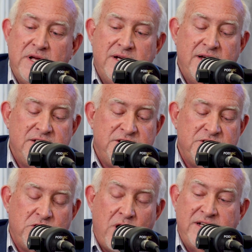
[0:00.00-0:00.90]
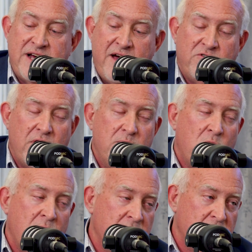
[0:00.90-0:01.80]
It's just great to have great
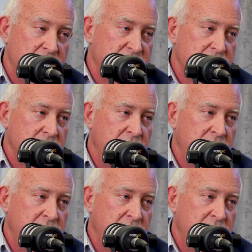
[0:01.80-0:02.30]
partners.